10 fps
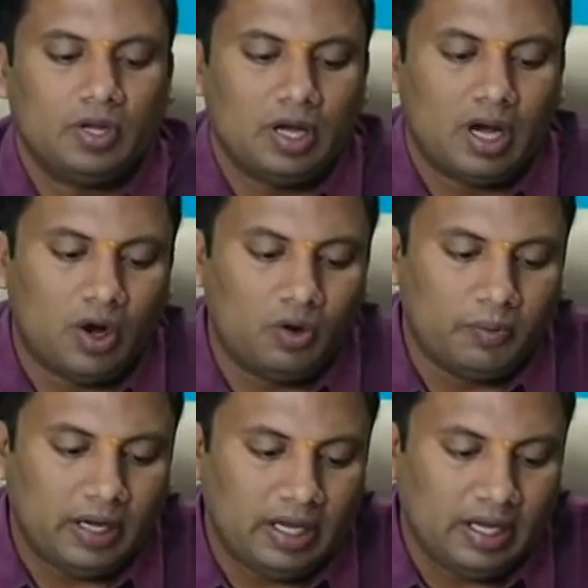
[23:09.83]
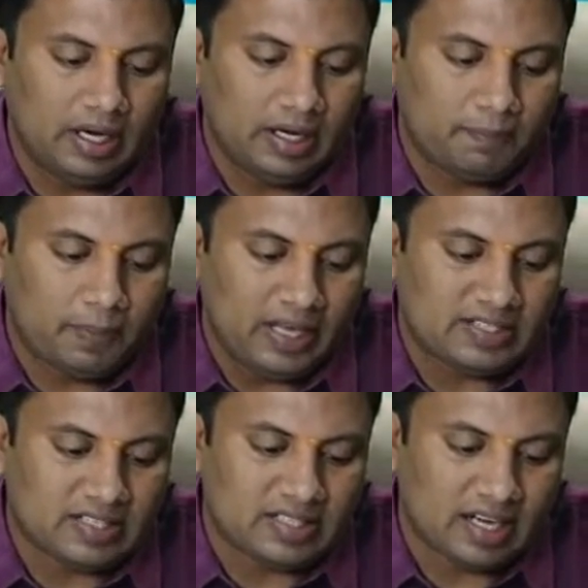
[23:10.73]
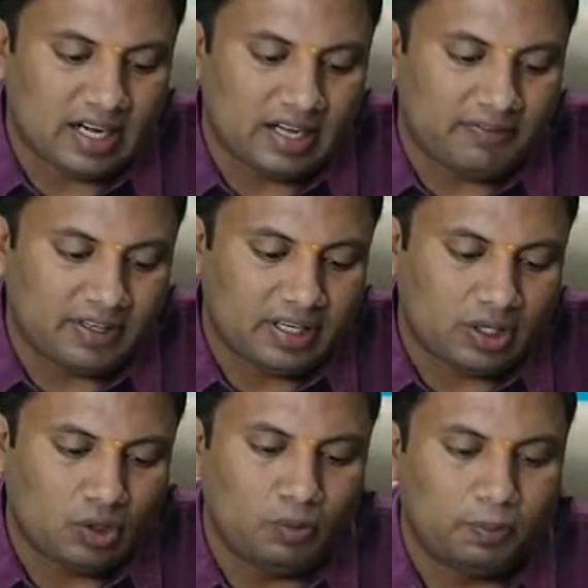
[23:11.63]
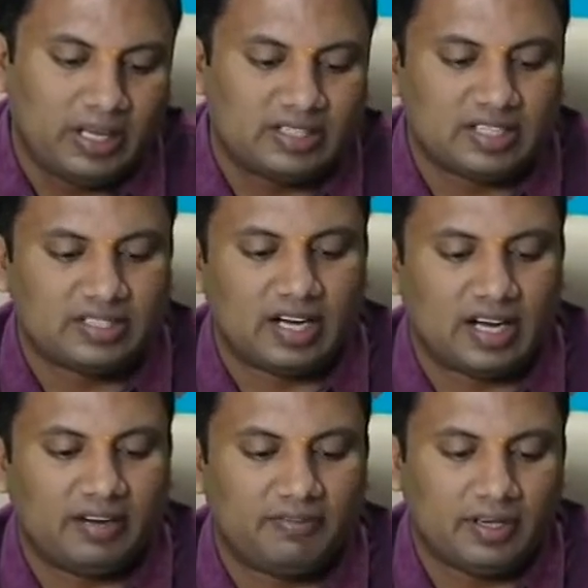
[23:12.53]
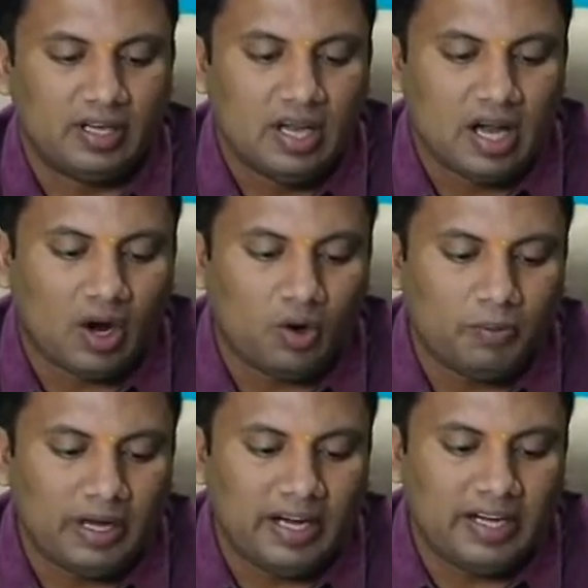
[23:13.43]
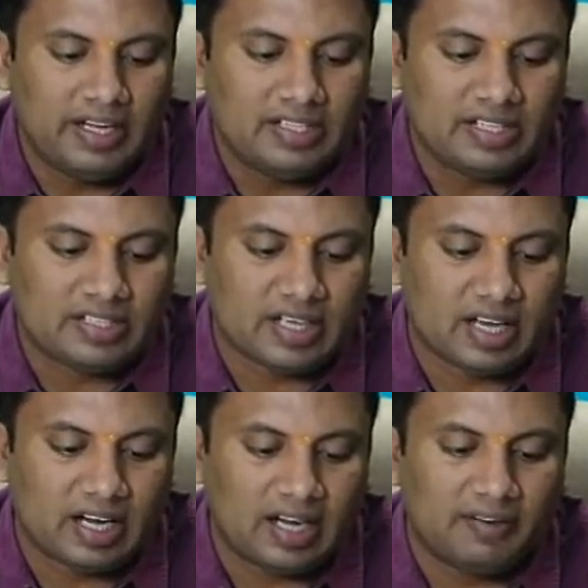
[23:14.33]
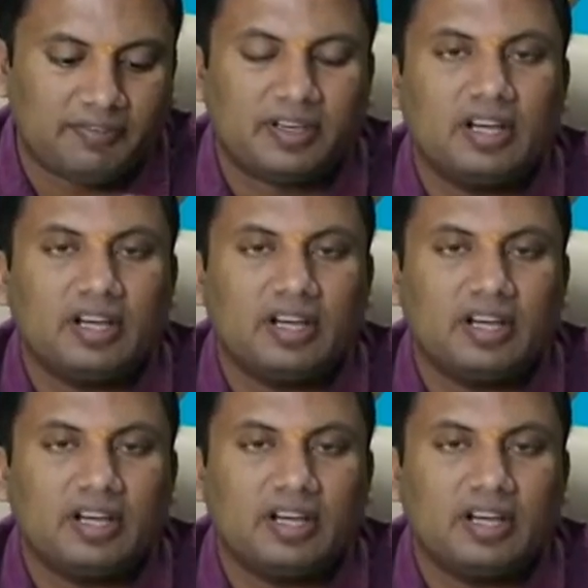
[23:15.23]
How many places are left? 2 places are left. How many digits are left?